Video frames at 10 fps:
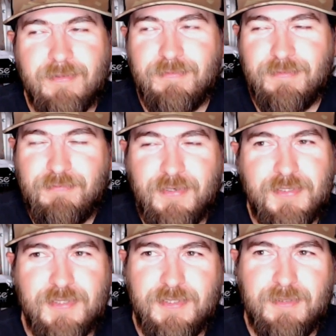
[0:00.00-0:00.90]
If, if
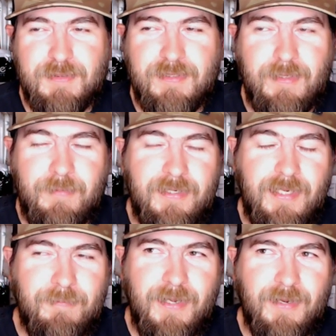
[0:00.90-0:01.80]
fishing's, I mean,
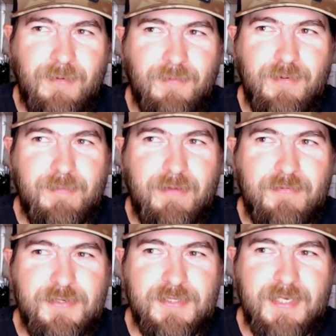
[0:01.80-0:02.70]
I'm not going to ruin my
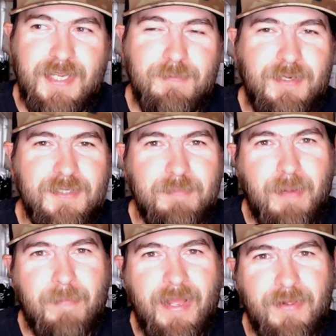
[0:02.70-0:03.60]
fishing day because my
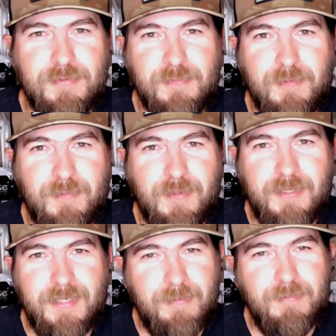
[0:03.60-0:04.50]
bowels weren't
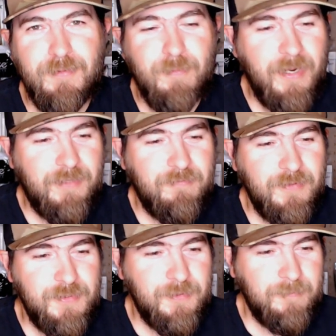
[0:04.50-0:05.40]
working. I'm going to go back to fishing.